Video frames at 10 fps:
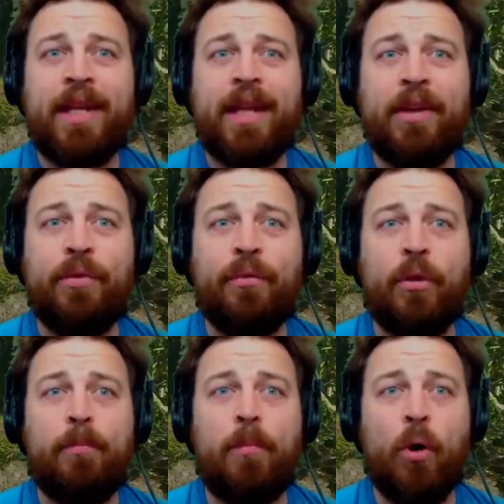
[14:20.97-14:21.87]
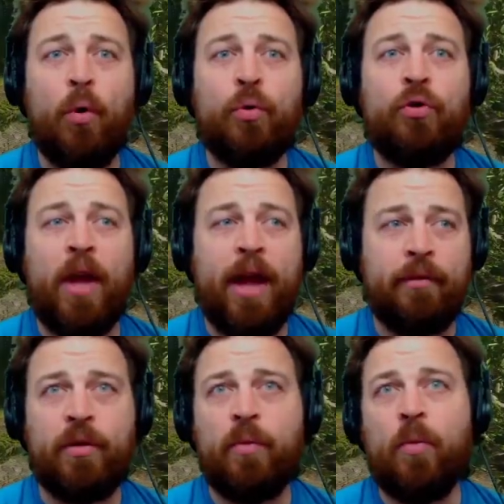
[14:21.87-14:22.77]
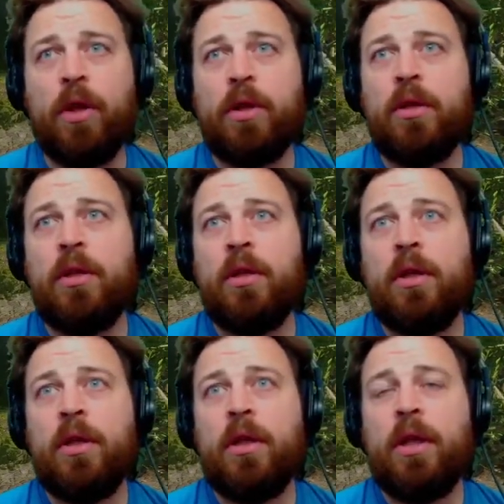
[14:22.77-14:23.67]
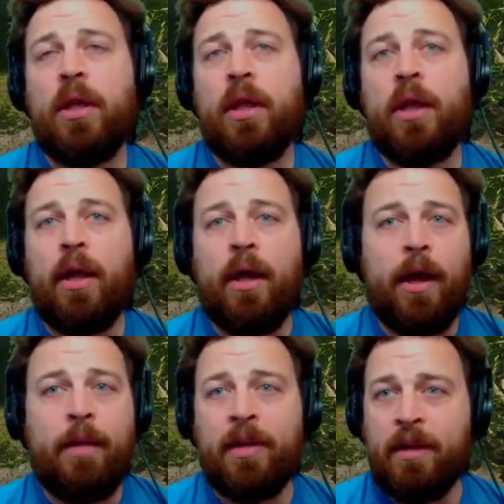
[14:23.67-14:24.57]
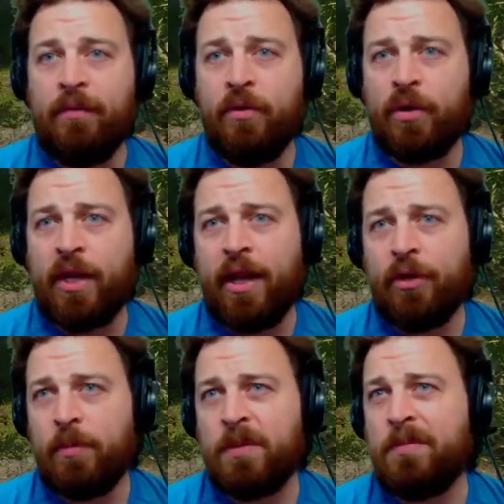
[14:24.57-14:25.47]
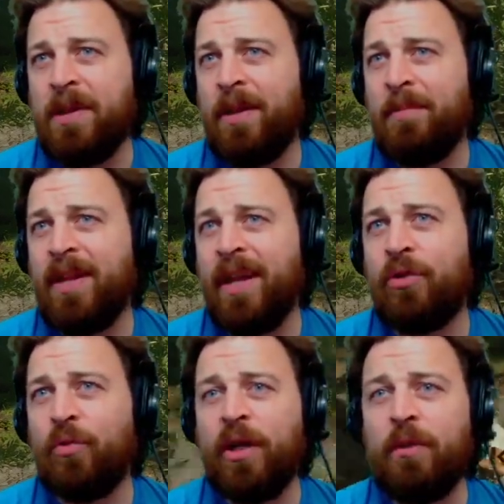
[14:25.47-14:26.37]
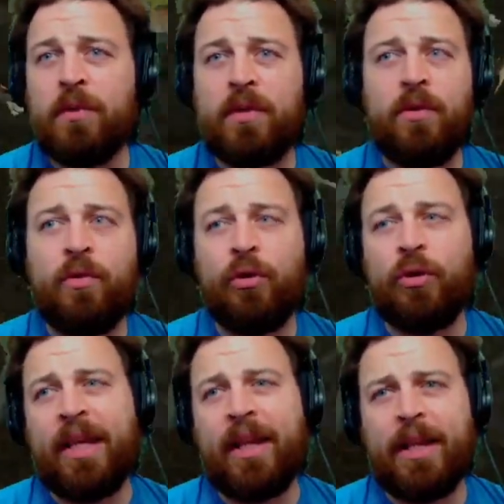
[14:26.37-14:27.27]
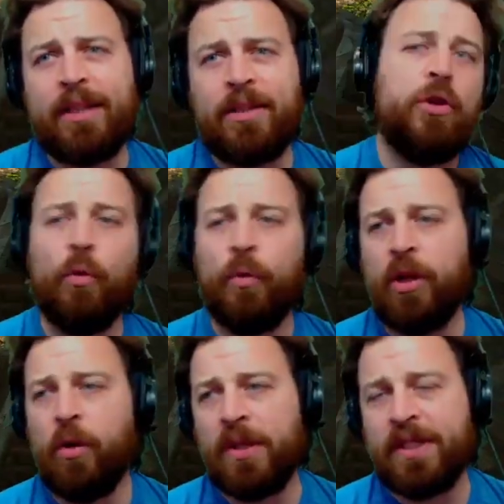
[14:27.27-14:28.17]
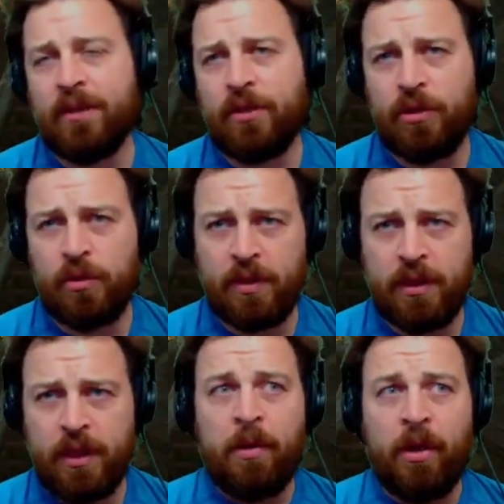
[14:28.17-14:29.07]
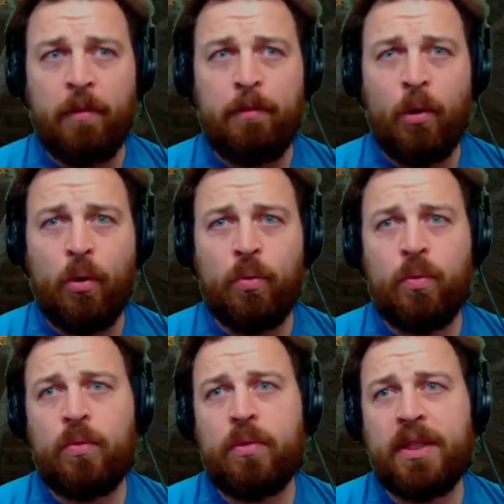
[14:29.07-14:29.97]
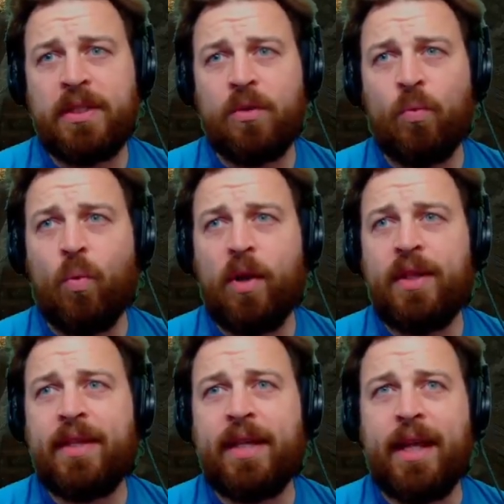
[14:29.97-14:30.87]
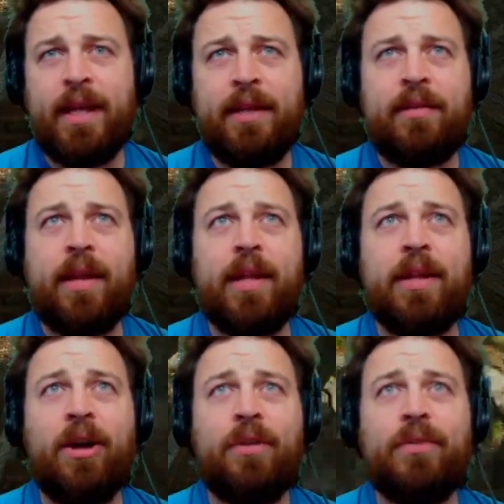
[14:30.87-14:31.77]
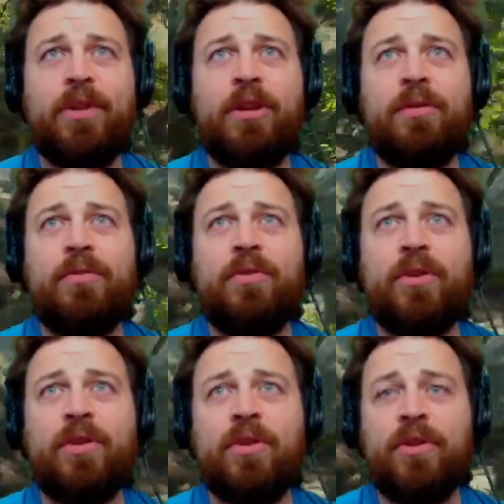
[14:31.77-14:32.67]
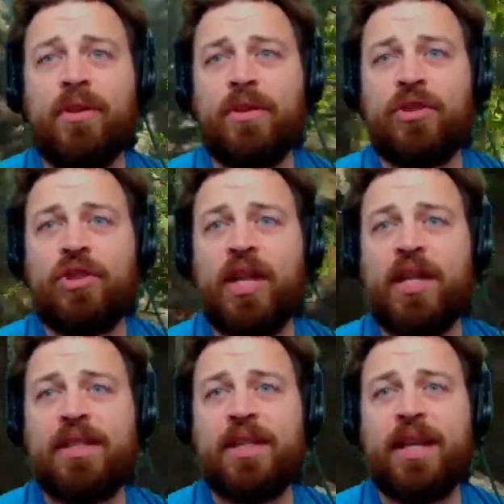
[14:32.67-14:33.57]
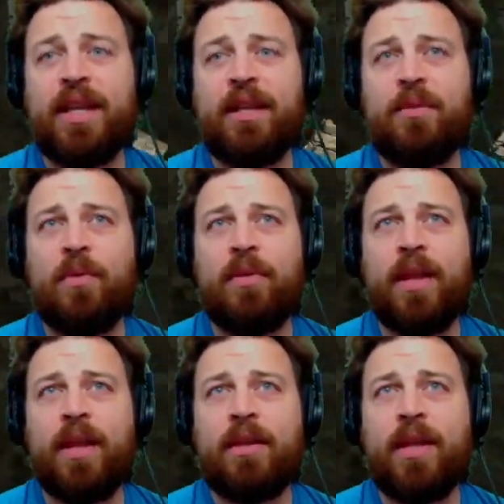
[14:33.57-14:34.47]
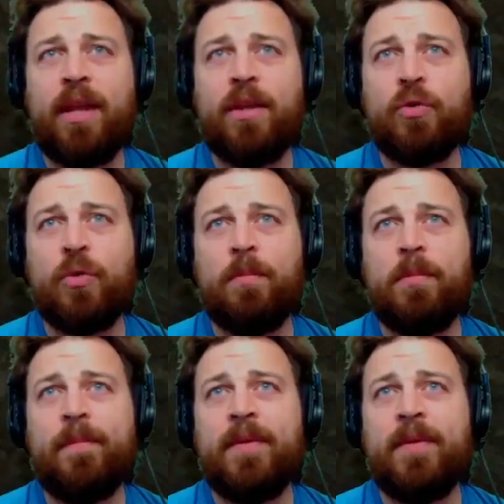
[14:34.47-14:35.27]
Give a bow to everyone. I mean, even your cantrips may not be that great with, you know, your early classes. You don't really know what skills to use. But a bow, this is a 1d8, and often enough, the chance to hit with that cantrip